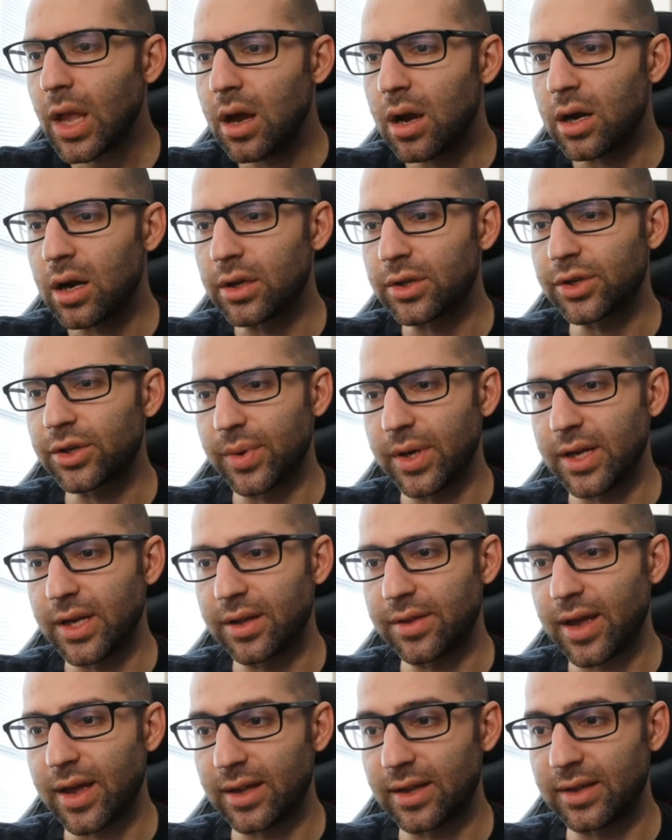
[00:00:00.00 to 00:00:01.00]
Serena
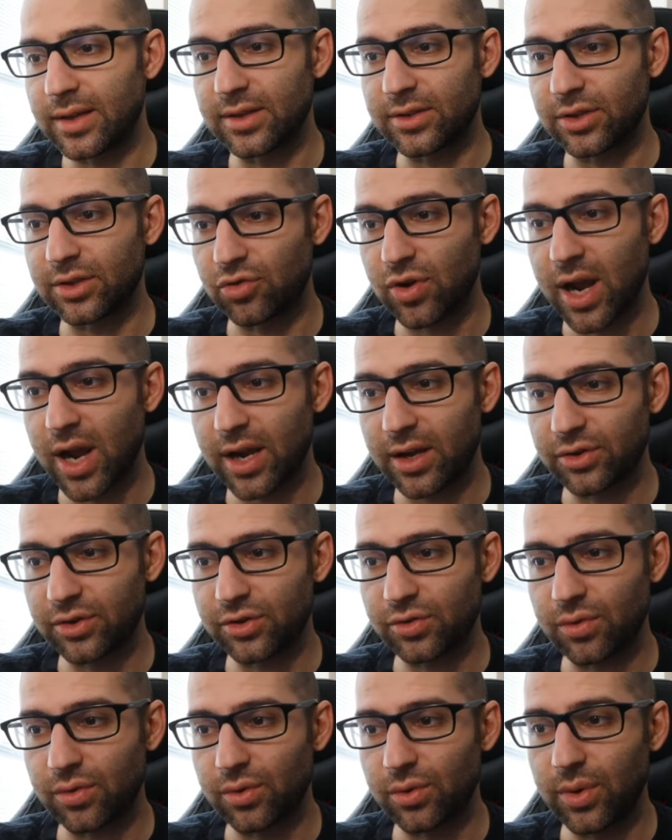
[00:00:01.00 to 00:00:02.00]
then does a dragon
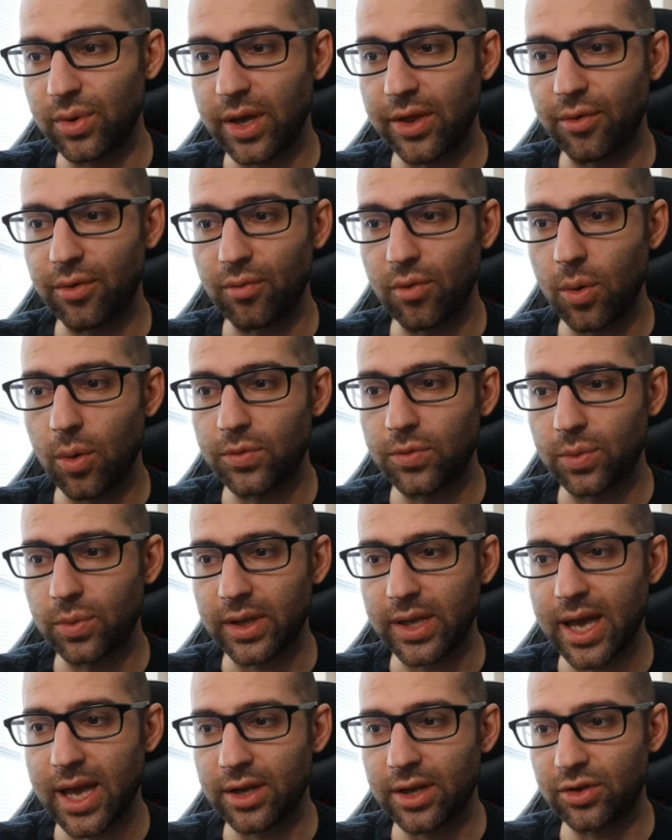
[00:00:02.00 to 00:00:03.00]
screw in the ropes
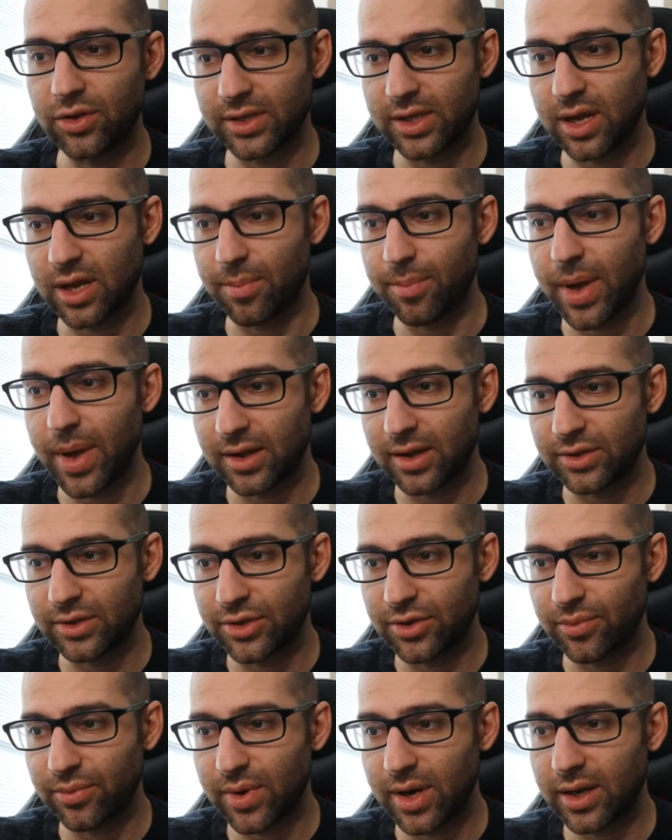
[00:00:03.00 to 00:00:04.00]
when Kay tries to come back into
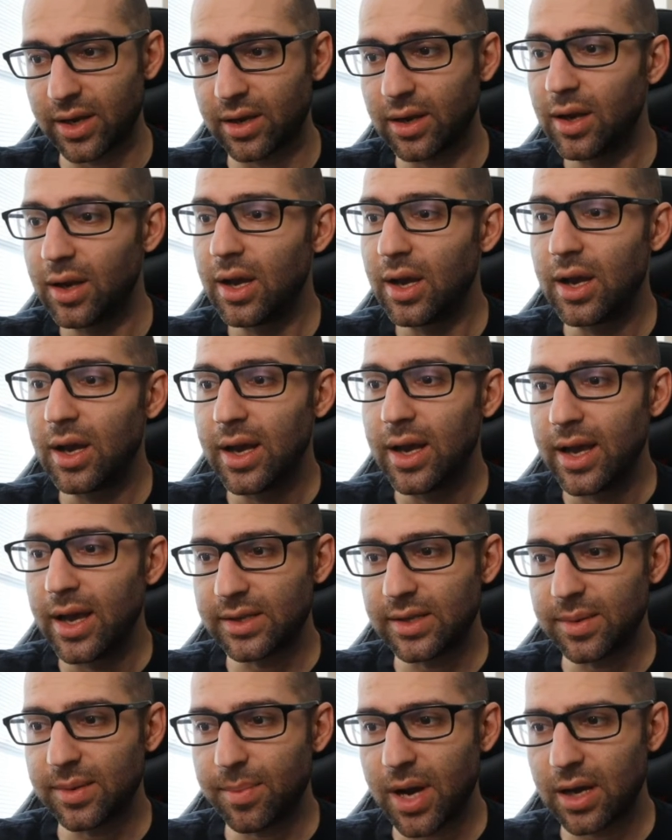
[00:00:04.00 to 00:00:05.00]
the ring.
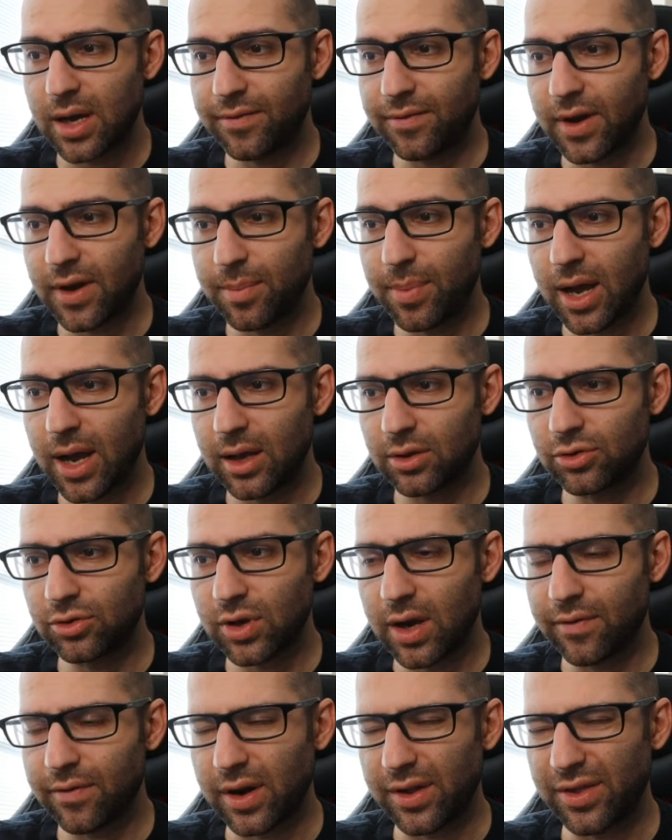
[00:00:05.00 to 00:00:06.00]
Hits a modified pile
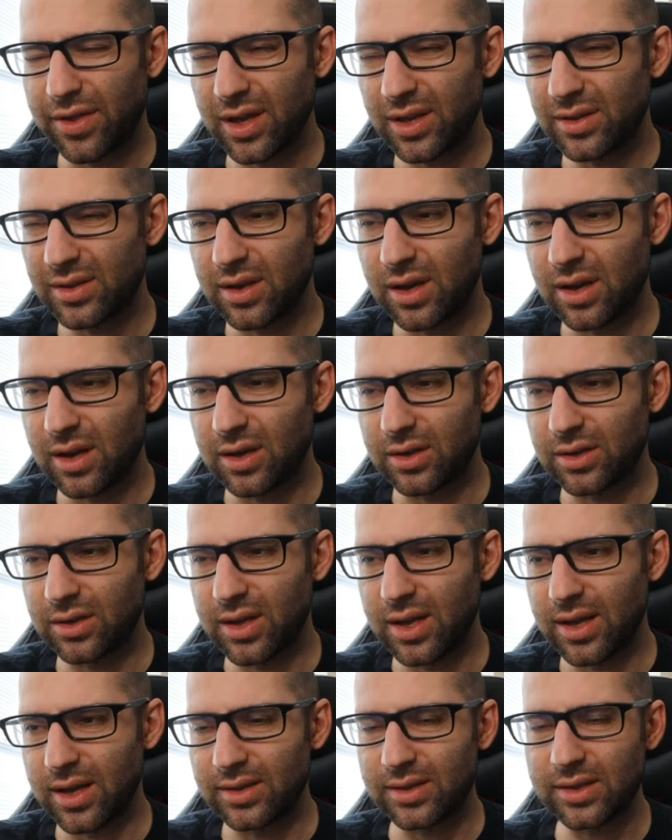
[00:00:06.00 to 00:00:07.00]
driver. I think
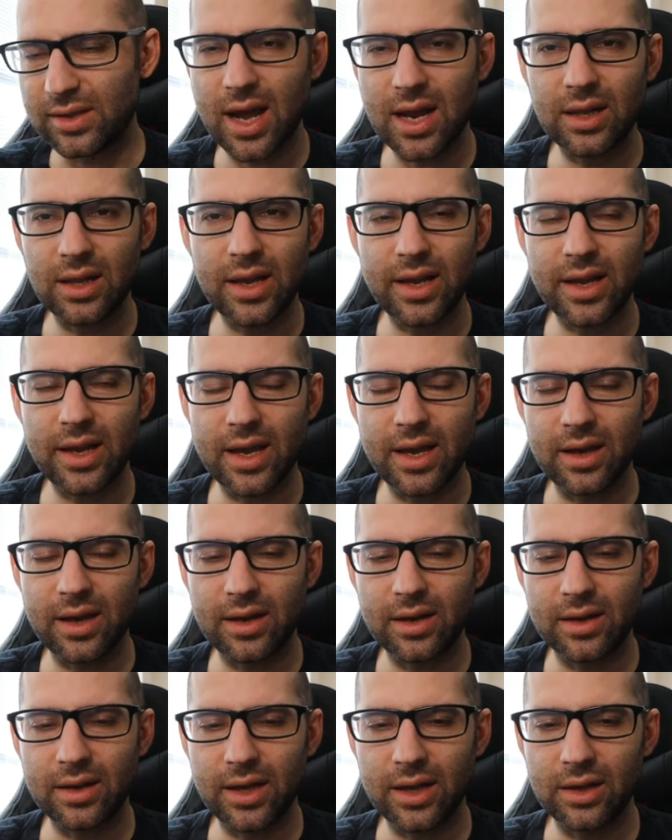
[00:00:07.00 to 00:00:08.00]
it's kind of like
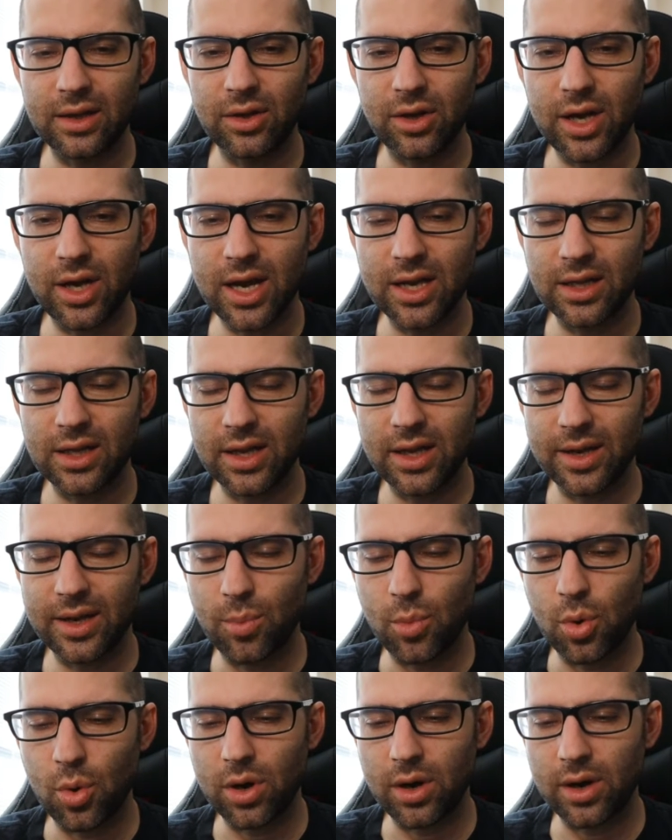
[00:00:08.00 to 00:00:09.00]
it looked kind of like
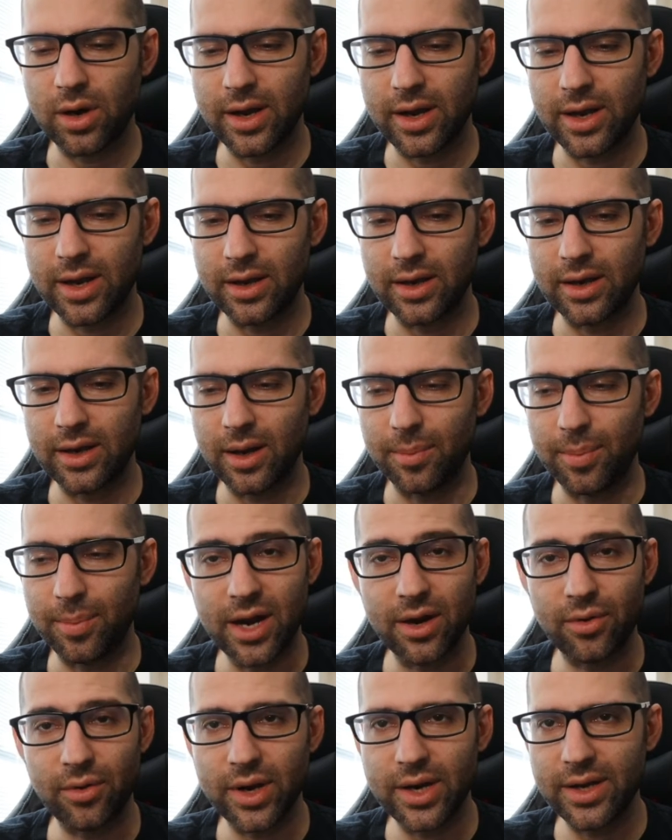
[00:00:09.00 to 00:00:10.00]
more a
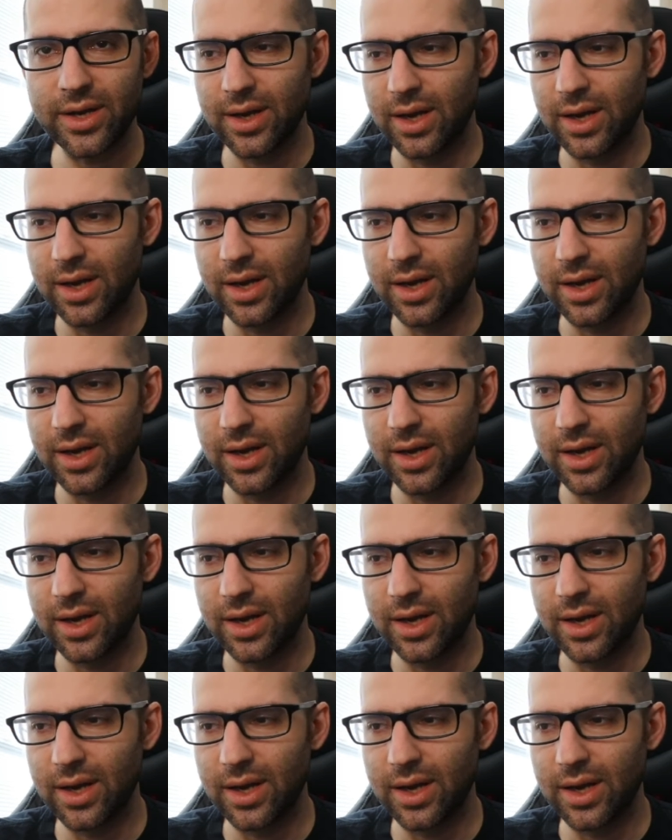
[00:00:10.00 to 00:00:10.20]
pedigree,